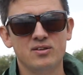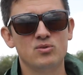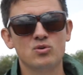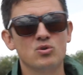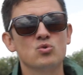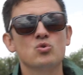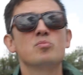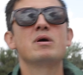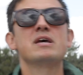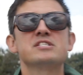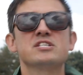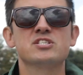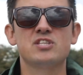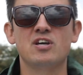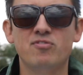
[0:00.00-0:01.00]
You can do
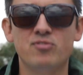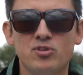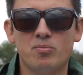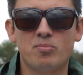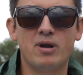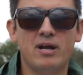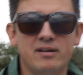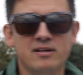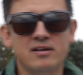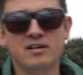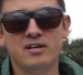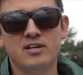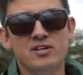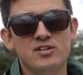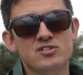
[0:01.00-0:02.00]
amazing stuff with your brain.
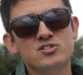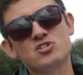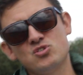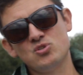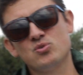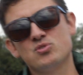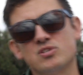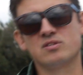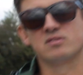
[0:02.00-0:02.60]
Just use